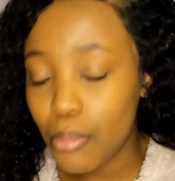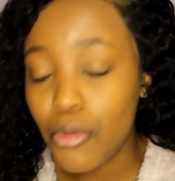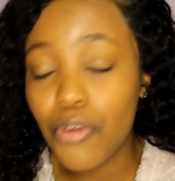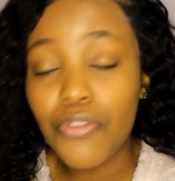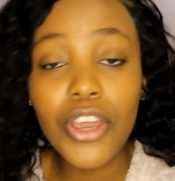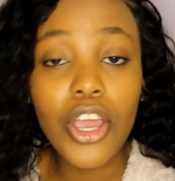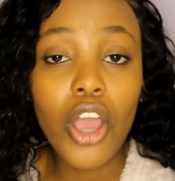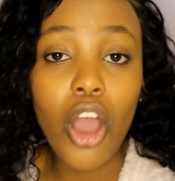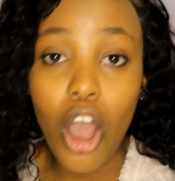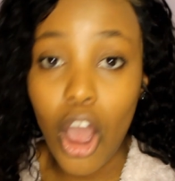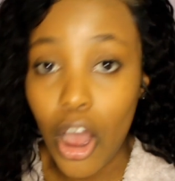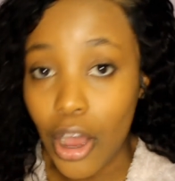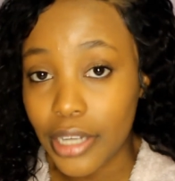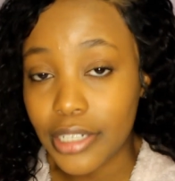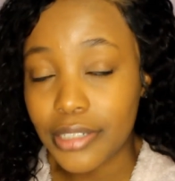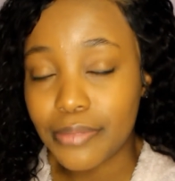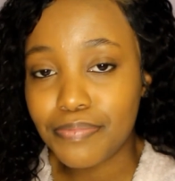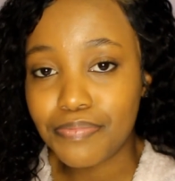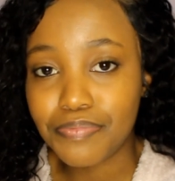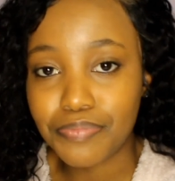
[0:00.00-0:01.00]
moving
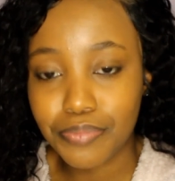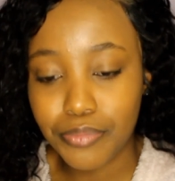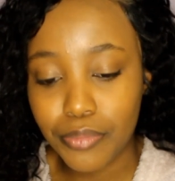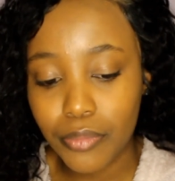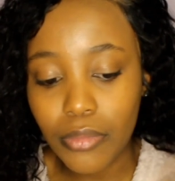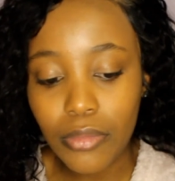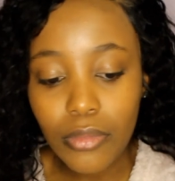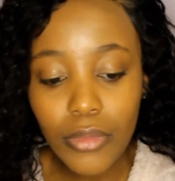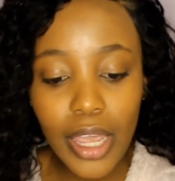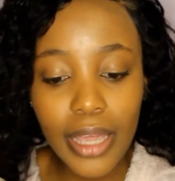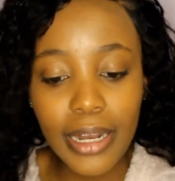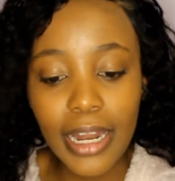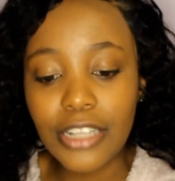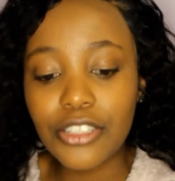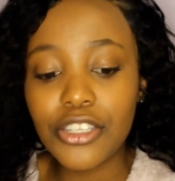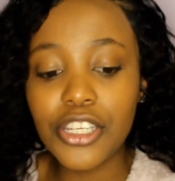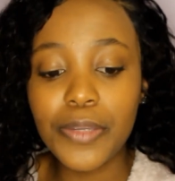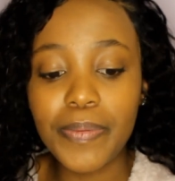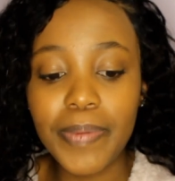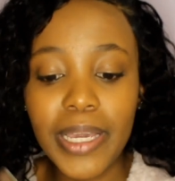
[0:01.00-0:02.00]
on, I'd like
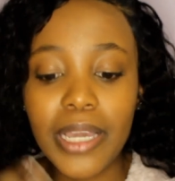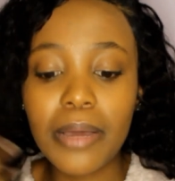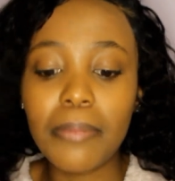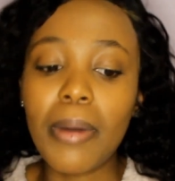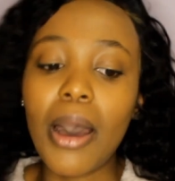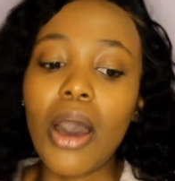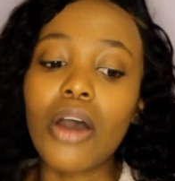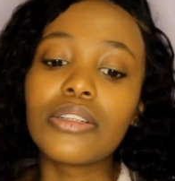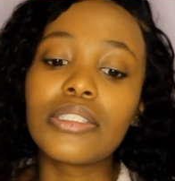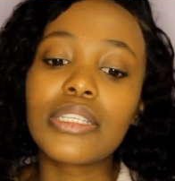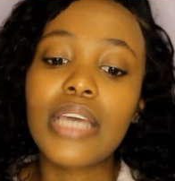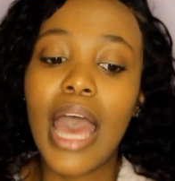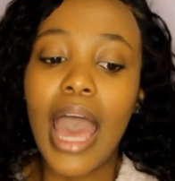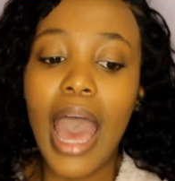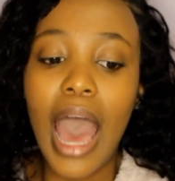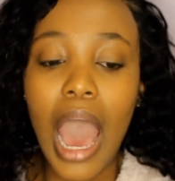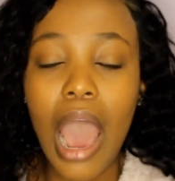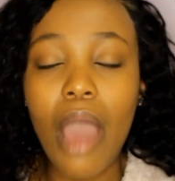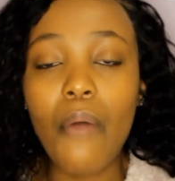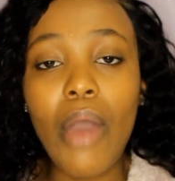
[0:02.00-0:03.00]
to speak about
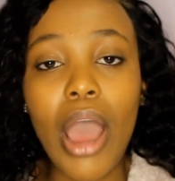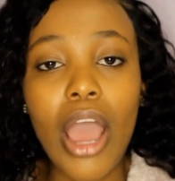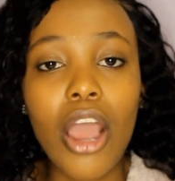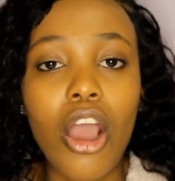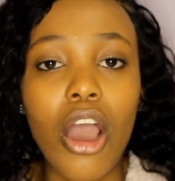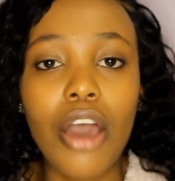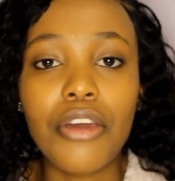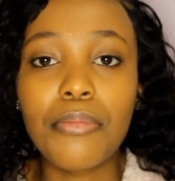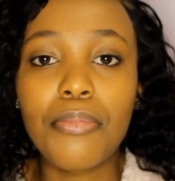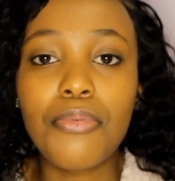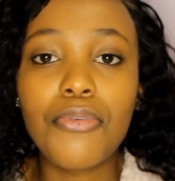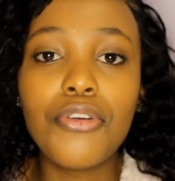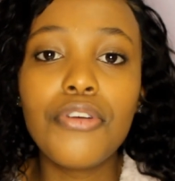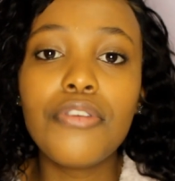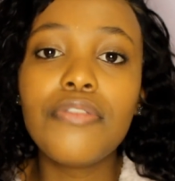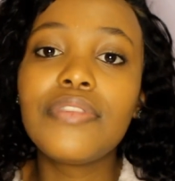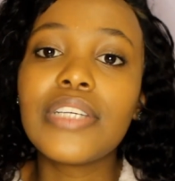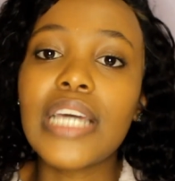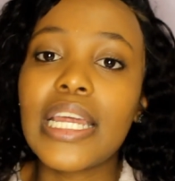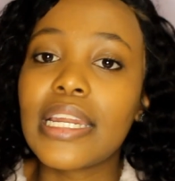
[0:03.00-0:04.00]
how I got
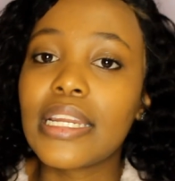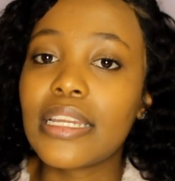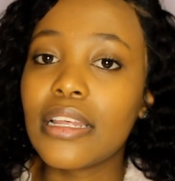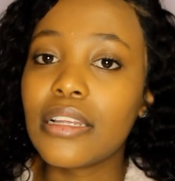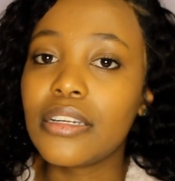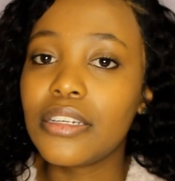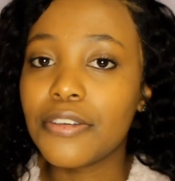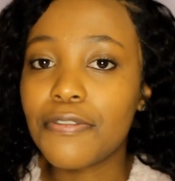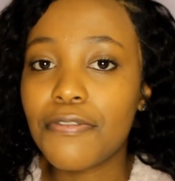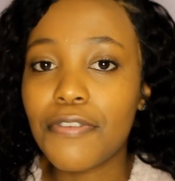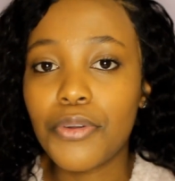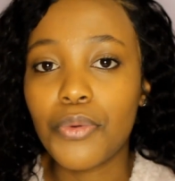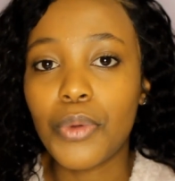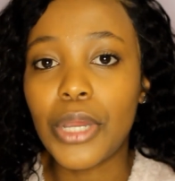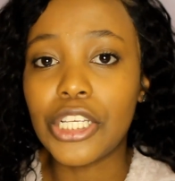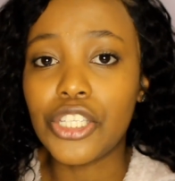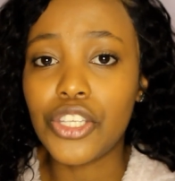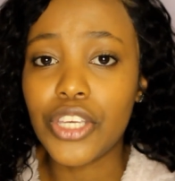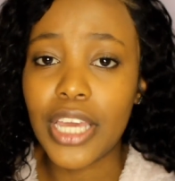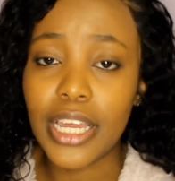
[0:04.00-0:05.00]
approved and the different
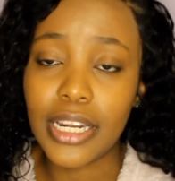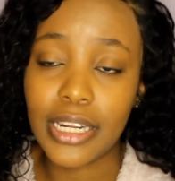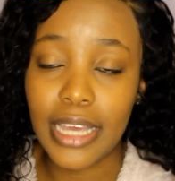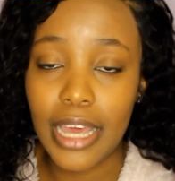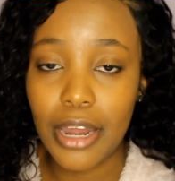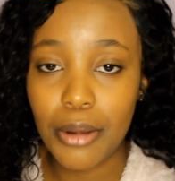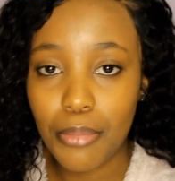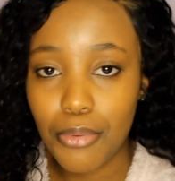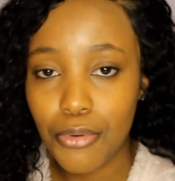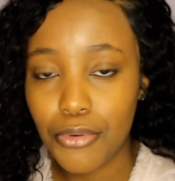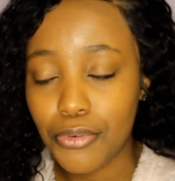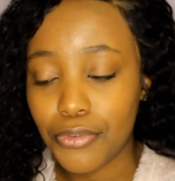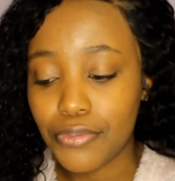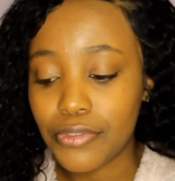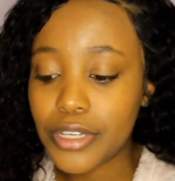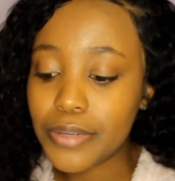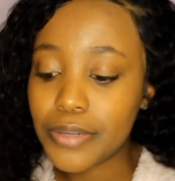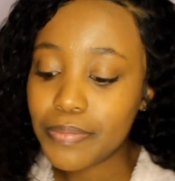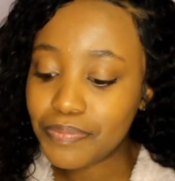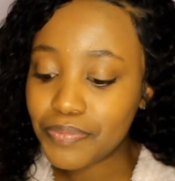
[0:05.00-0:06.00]
ways you can get
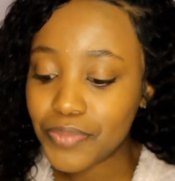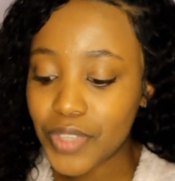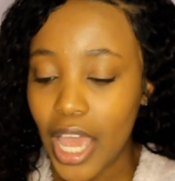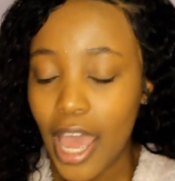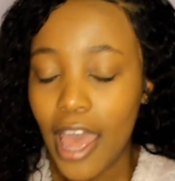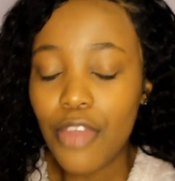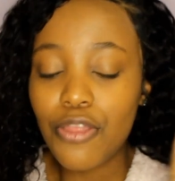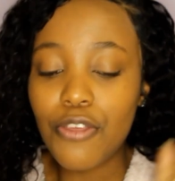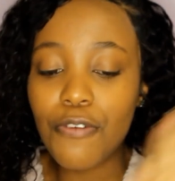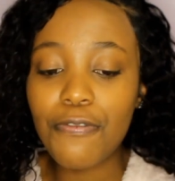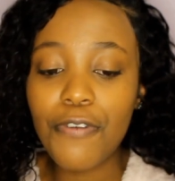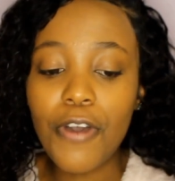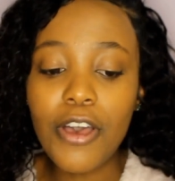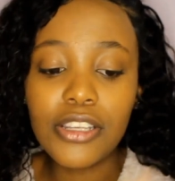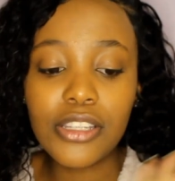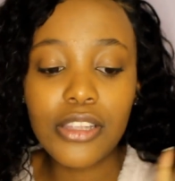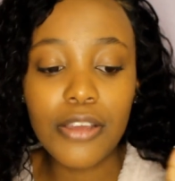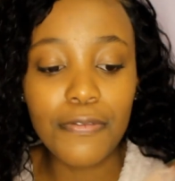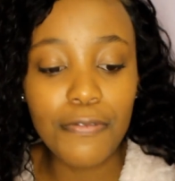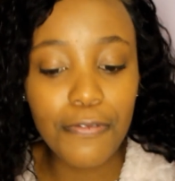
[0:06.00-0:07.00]
approved. The
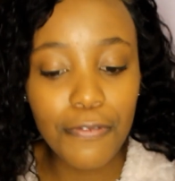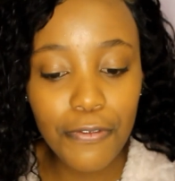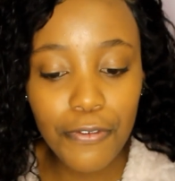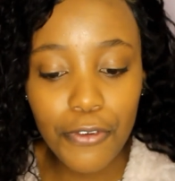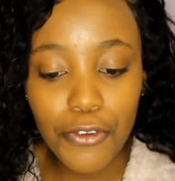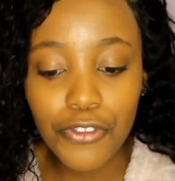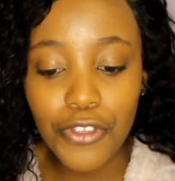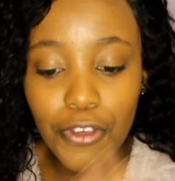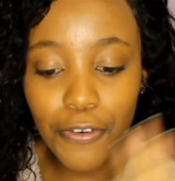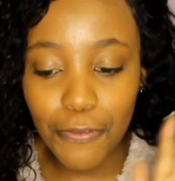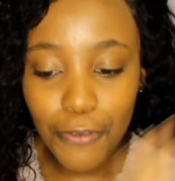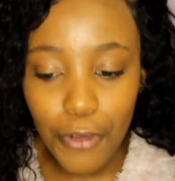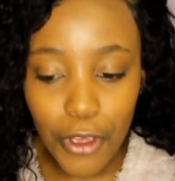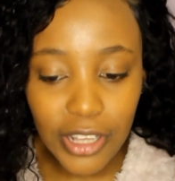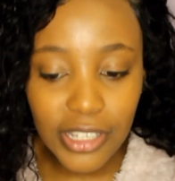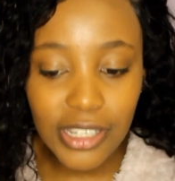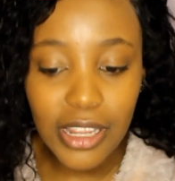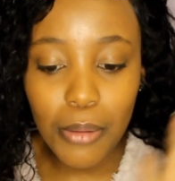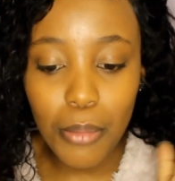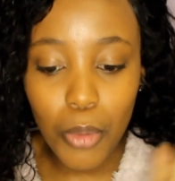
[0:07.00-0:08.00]
first
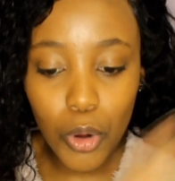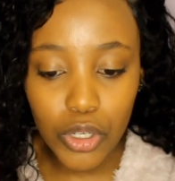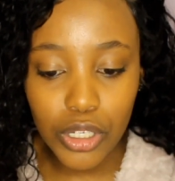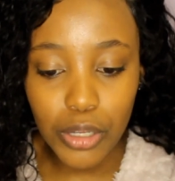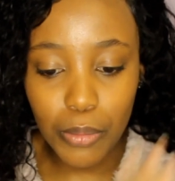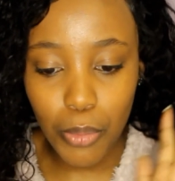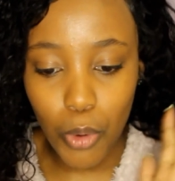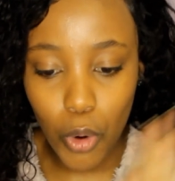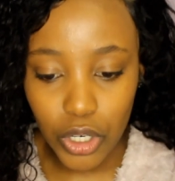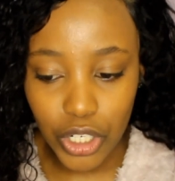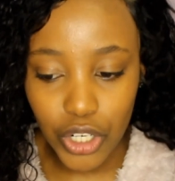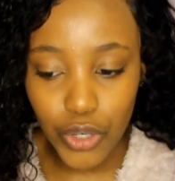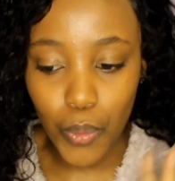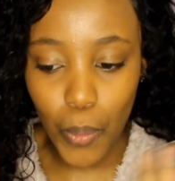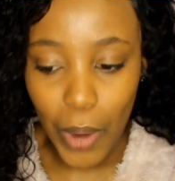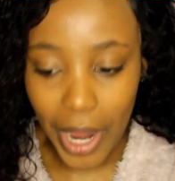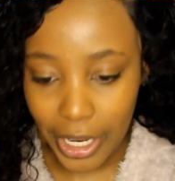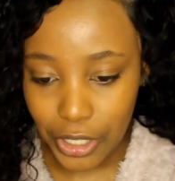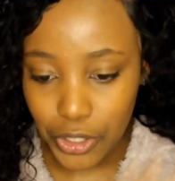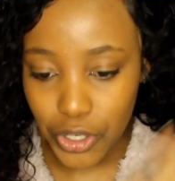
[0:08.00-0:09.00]
and most important
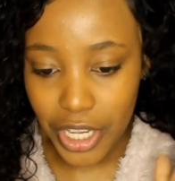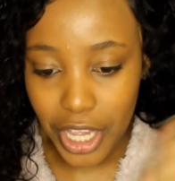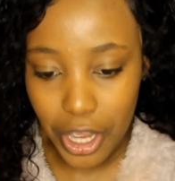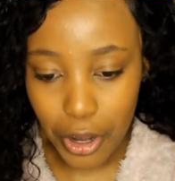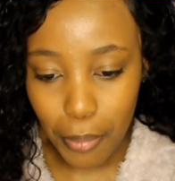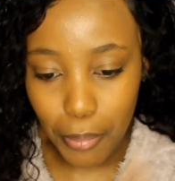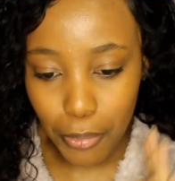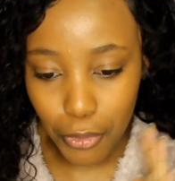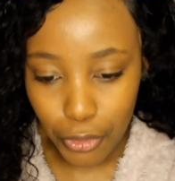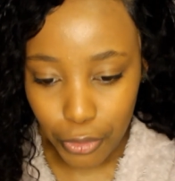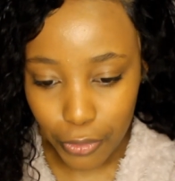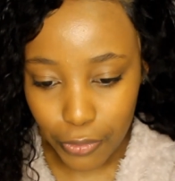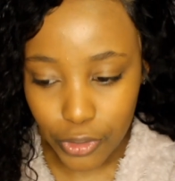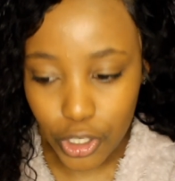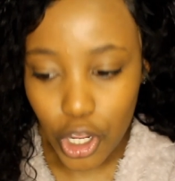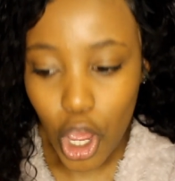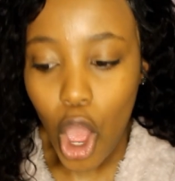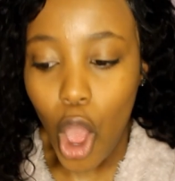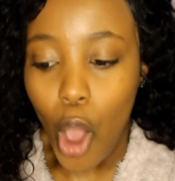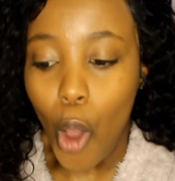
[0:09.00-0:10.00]
way to get approved
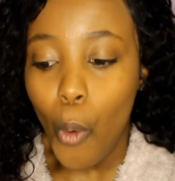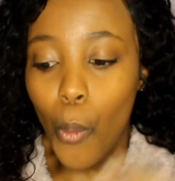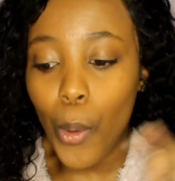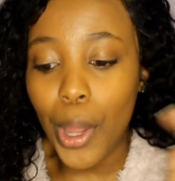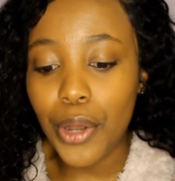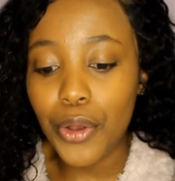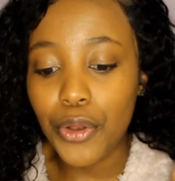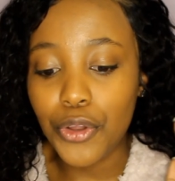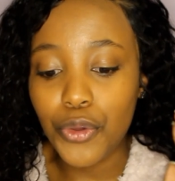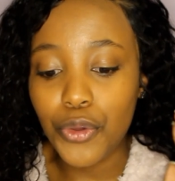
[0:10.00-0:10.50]
when